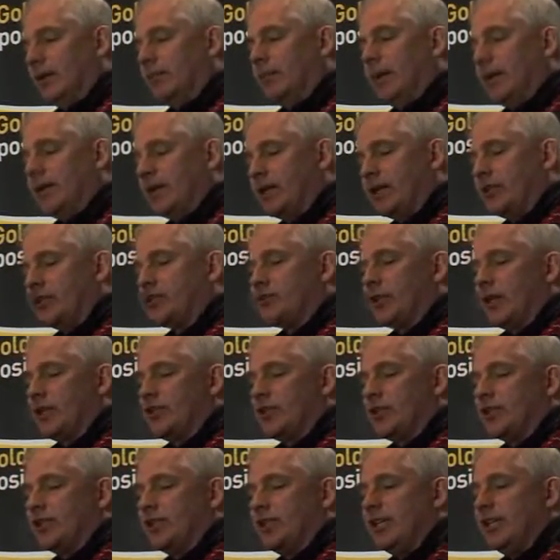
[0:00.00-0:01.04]
The main
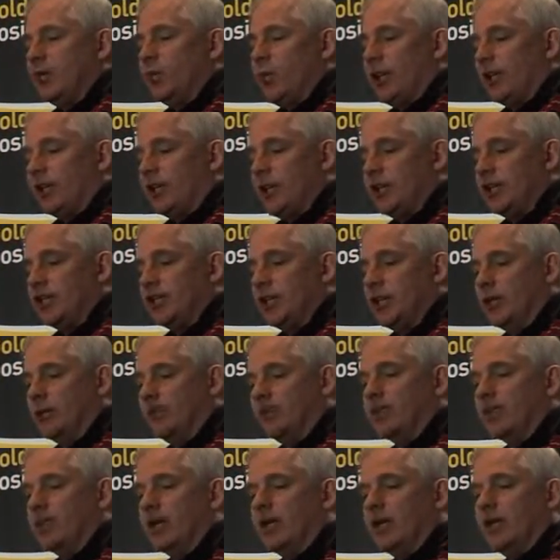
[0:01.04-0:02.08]
constraint is Tier 1 ratio.
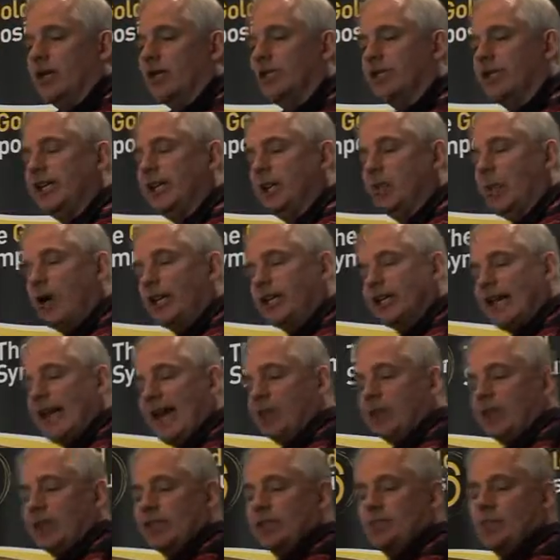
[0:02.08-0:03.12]
Tier 1
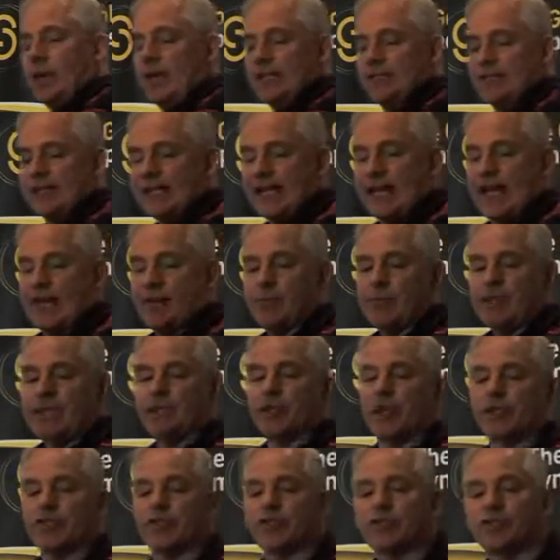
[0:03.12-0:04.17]
capital is basically how many
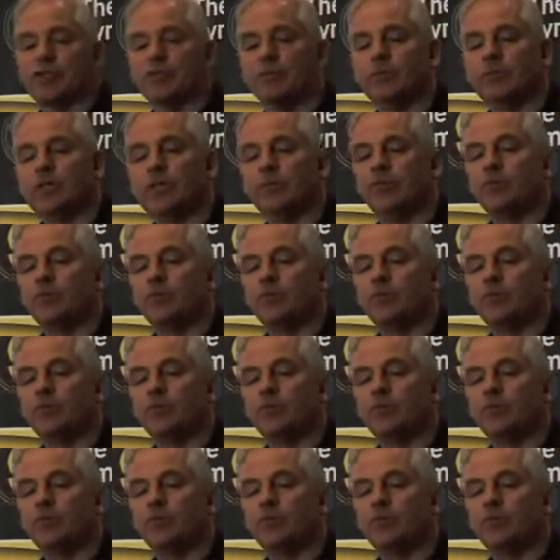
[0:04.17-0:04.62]
losses can be